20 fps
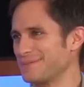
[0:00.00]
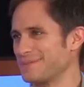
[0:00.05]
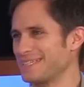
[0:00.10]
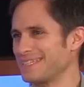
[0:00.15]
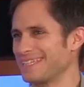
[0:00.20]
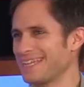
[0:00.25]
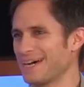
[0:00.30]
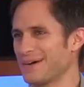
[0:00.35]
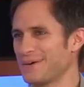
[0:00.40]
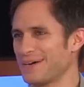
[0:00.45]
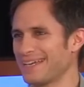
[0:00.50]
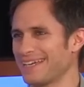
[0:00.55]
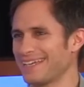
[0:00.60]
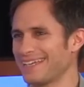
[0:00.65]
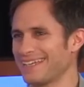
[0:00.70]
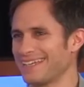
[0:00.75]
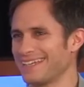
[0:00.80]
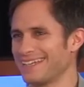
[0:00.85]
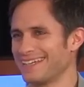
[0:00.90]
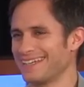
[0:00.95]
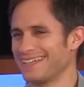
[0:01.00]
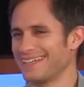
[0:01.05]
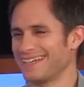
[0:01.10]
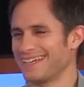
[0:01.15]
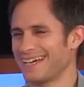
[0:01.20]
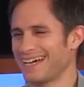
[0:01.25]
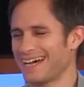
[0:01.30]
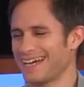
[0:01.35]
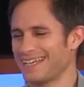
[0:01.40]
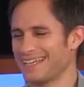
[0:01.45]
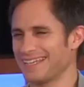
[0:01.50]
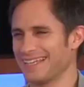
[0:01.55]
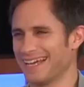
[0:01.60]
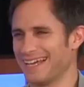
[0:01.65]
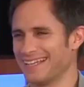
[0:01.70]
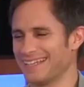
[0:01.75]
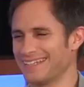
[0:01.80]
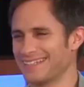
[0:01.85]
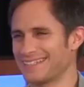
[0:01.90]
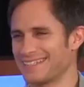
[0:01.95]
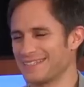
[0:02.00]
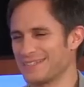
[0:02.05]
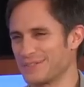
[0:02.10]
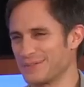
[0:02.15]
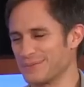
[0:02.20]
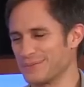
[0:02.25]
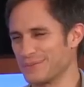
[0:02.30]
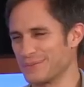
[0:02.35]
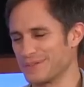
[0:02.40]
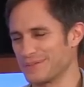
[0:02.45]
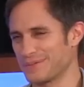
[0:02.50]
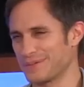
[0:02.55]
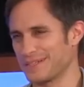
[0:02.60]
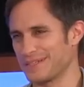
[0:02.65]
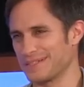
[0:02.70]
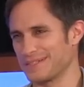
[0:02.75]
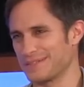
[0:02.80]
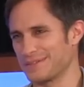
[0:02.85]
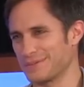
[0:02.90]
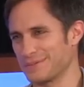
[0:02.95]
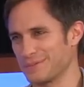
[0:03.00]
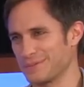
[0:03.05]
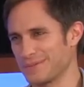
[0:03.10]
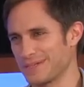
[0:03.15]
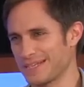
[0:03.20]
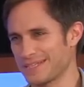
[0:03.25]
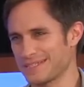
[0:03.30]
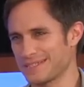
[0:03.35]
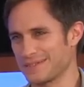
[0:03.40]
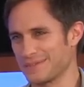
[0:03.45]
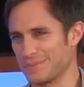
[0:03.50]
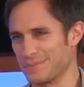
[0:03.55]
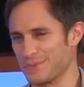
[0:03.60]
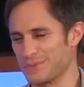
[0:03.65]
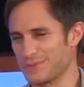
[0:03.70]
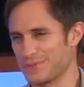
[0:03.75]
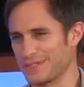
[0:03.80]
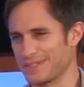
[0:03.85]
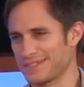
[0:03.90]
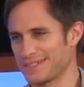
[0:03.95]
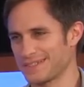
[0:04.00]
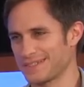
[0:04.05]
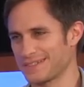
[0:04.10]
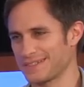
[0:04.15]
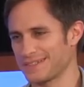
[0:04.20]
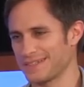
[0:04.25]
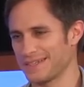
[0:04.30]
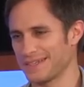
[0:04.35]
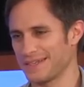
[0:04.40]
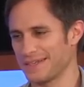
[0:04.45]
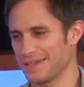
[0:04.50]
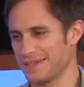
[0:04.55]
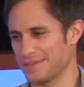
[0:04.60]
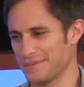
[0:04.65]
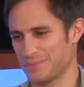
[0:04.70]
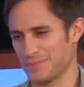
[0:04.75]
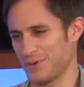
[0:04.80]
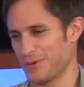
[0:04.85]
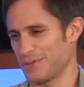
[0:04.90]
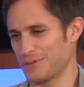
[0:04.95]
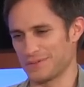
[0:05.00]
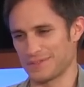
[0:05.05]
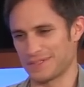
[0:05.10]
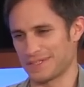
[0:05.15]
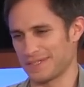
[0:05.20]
I mean, now I listen to classical music, modern